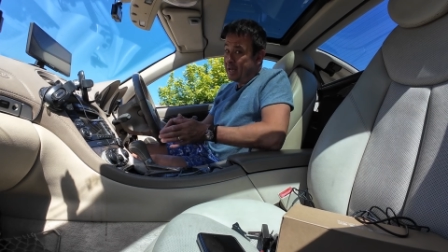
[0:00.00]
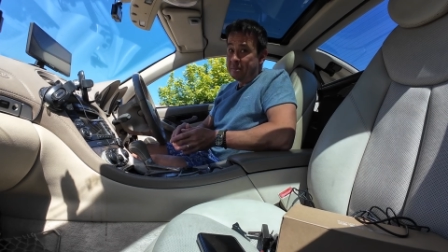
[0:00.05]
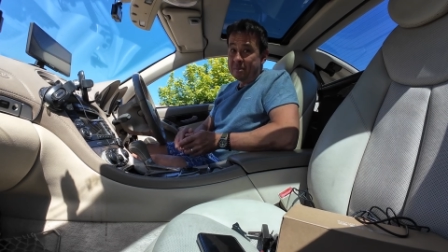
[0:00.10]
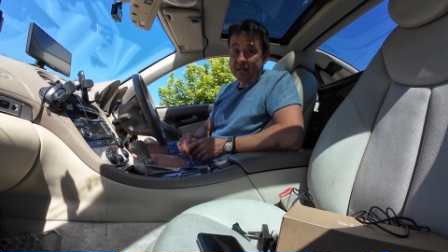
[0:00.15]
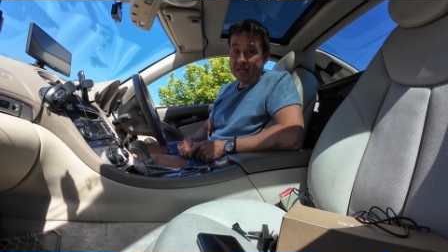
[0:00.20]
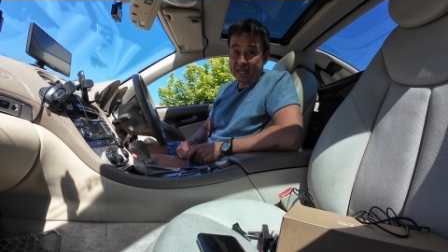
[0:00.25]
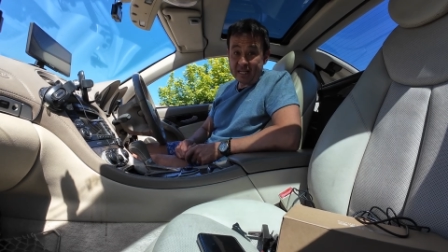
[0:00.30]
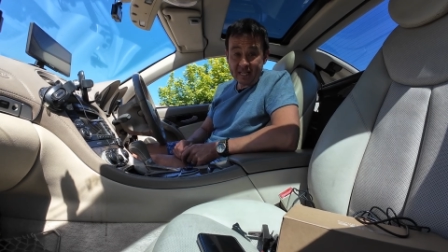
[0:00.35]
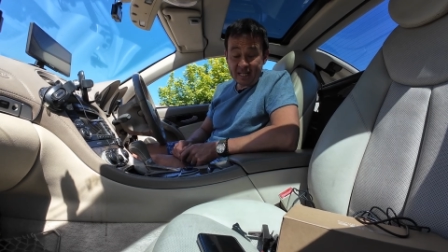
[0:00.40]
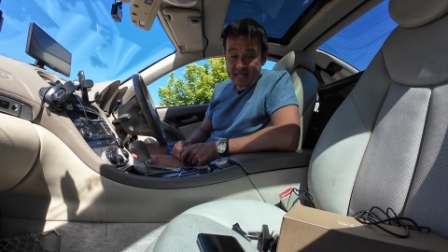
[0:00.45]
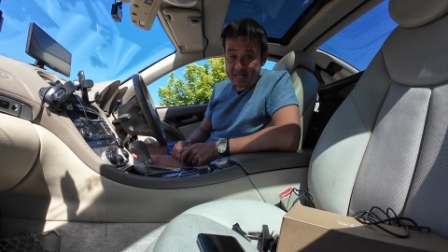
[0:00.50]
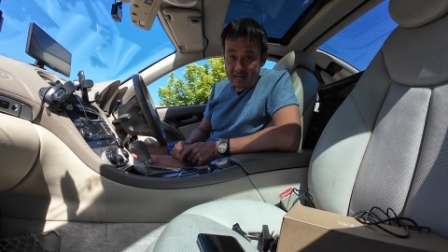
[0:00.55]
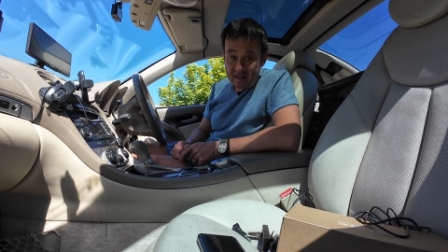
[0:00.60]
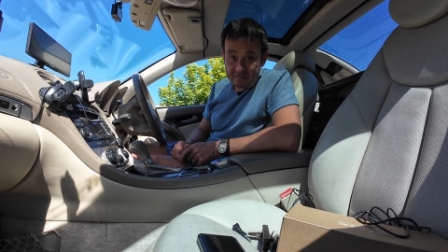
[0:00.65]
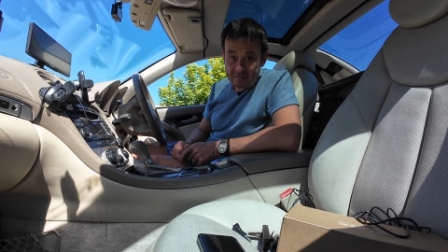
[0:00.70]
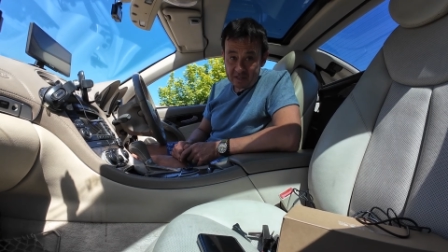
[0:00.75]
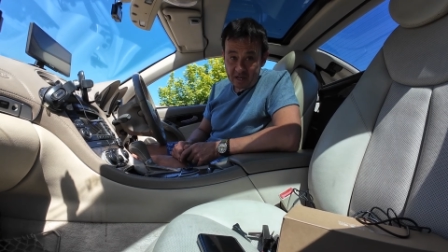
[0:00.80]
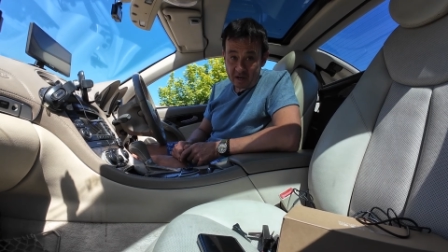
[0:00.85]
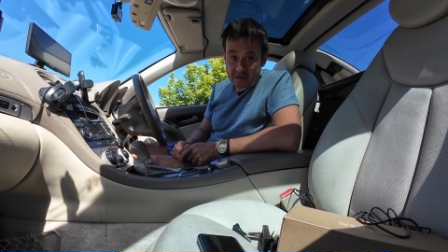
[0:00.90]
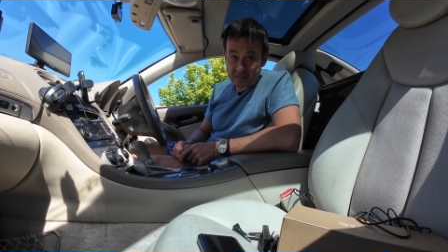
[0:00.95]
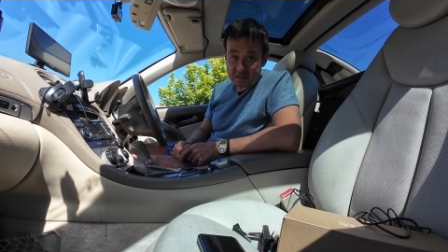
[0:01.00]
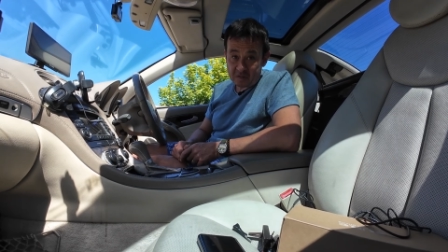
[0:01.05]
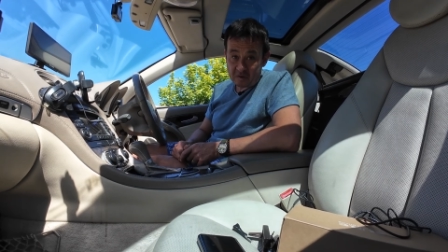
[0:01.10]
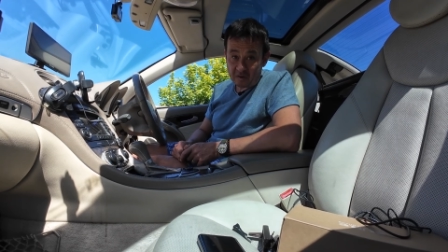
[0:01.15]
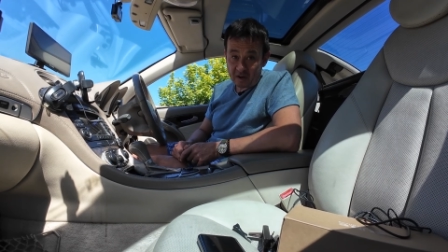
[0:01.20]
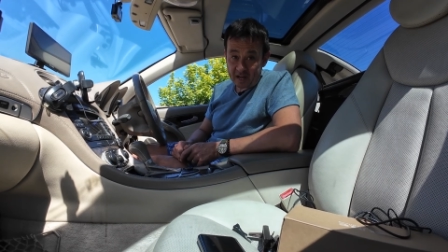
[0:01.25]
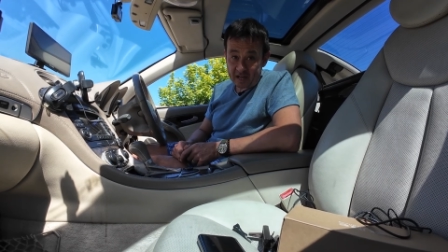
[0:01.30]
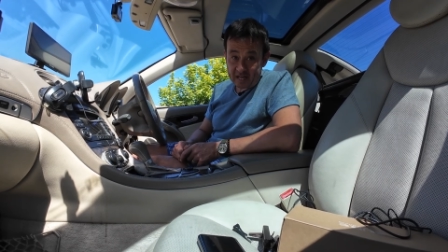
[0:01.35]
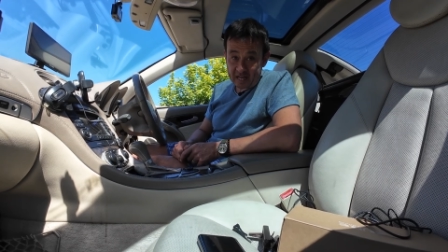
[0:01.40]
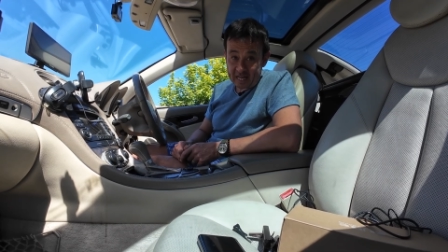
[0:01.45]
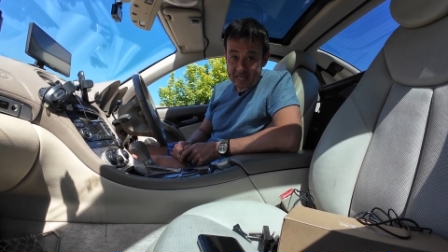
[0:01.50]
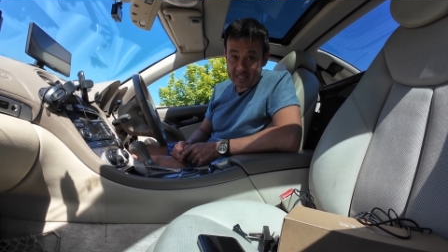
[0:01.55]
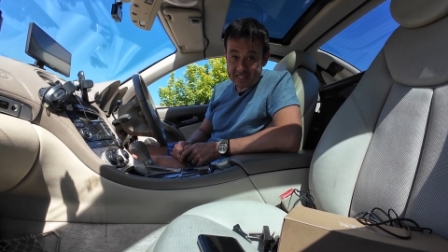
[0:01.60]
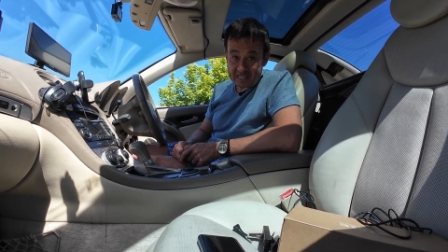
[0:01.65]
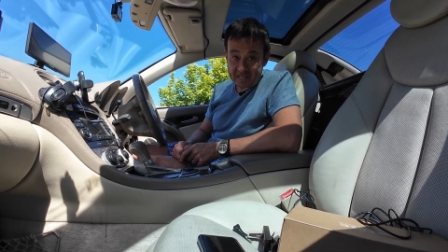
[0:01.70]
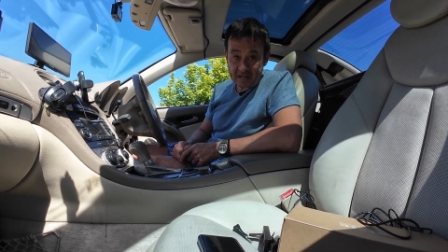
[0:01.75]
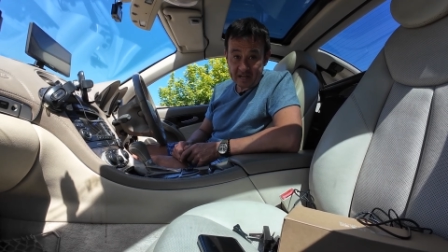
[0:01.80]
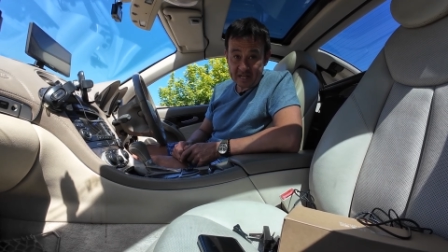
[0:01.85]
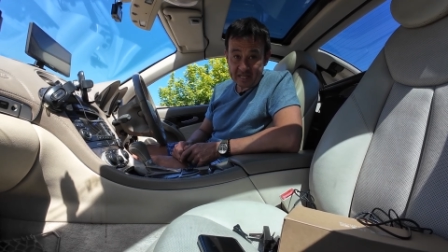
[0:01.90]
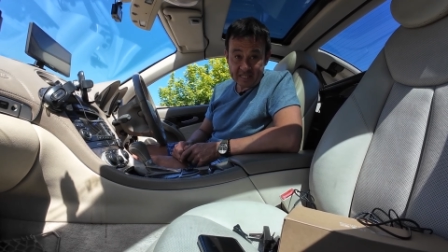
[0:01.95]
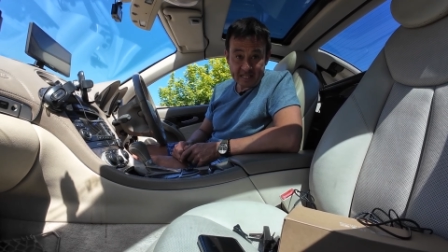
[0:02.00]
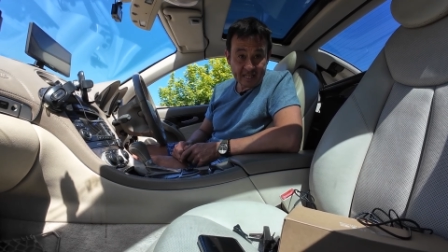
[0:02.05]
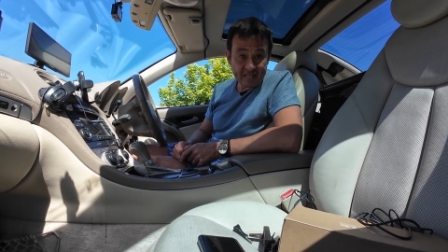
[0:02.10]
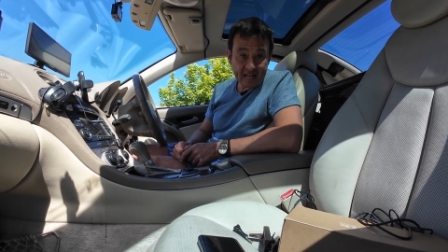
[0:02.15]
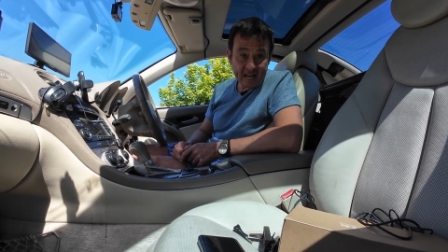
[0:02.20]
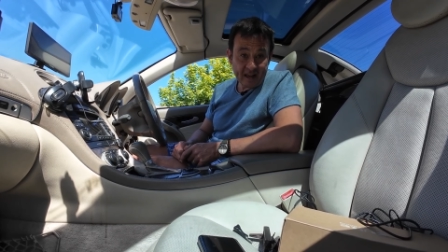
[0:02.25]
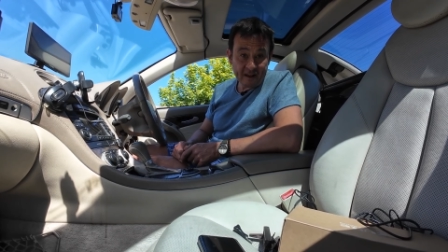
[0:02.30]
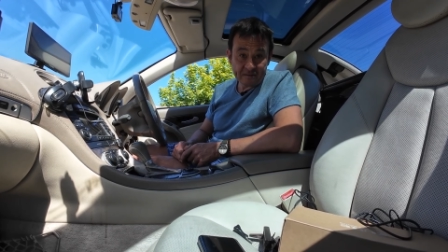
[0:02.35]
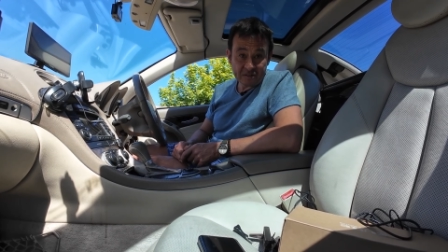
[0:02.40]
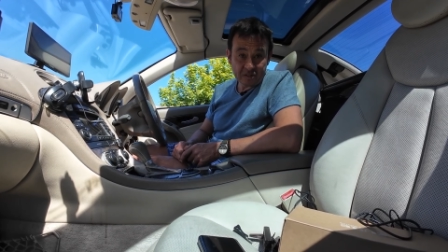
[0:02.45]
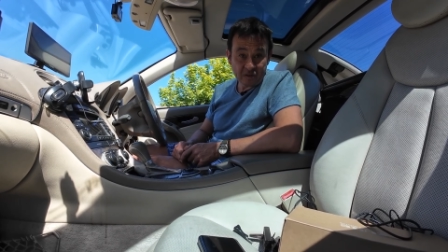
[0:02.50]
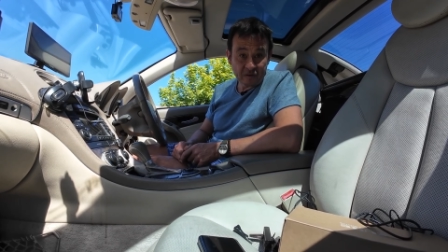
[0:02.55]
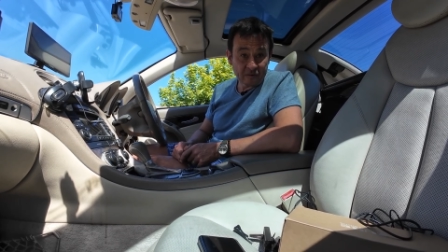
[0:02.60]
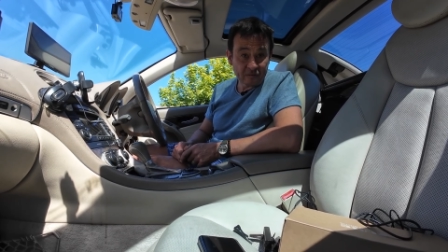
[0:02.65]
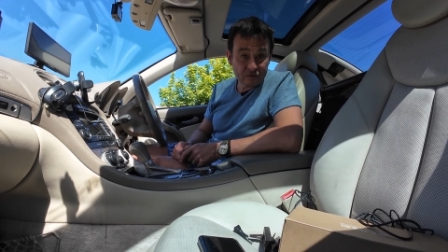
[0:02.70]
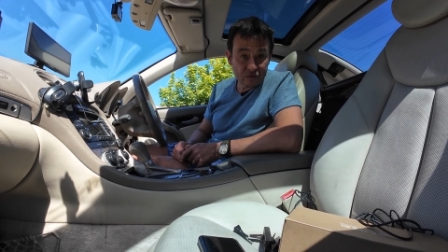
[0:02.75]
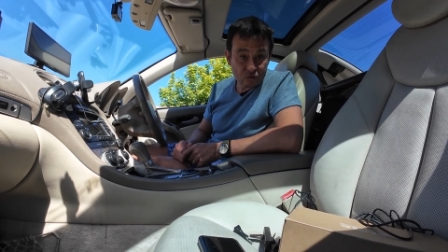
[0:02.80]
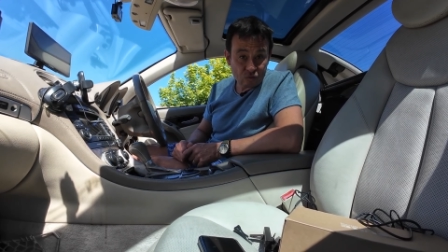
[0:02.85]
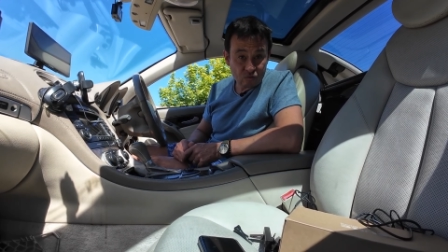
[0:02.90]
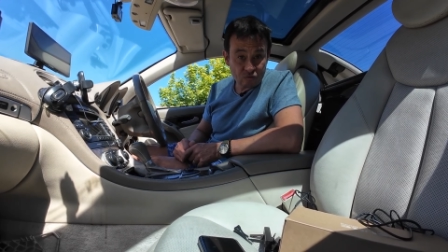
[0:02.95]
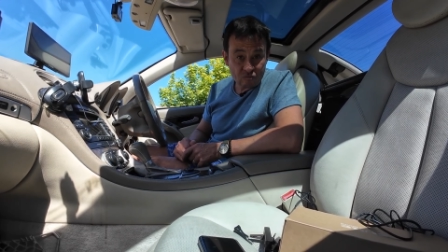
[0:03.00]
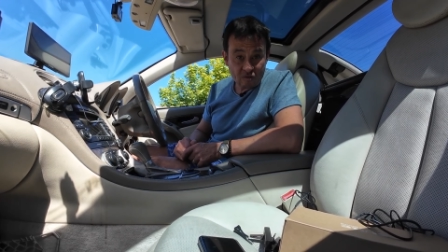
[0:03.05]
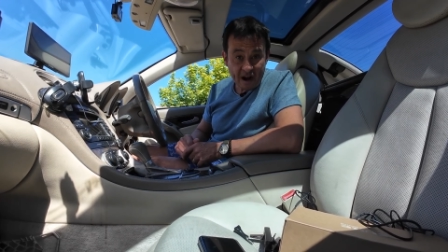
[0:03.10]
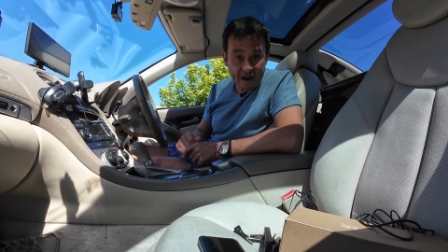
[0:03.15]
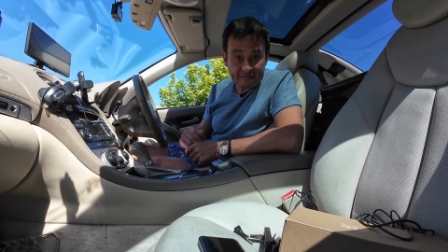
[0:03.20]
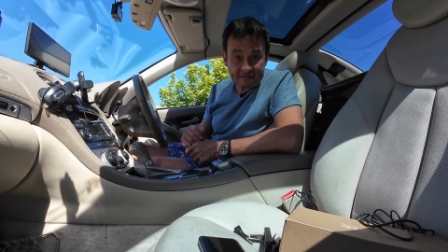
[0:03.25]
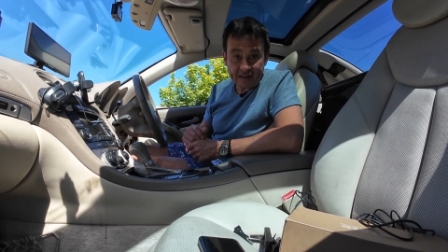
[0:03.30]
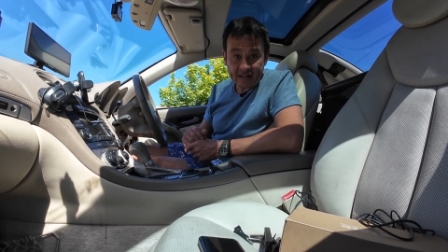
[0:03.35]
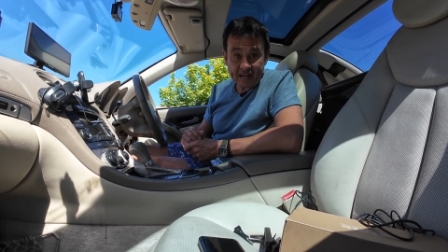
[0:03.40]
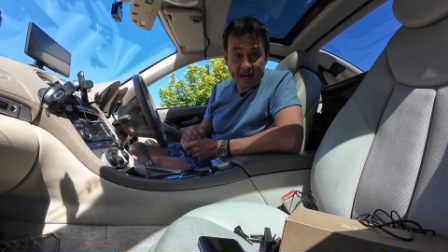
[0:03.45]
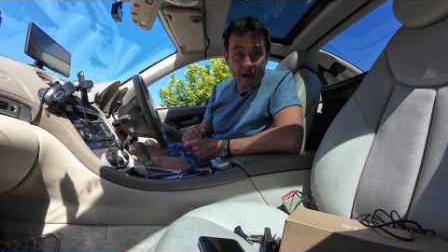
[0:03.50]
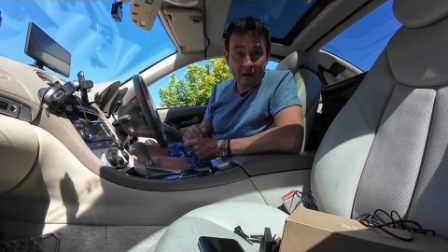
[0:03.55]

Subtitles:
but it didn't have touchscreen. It certainly didn't have sort of traffic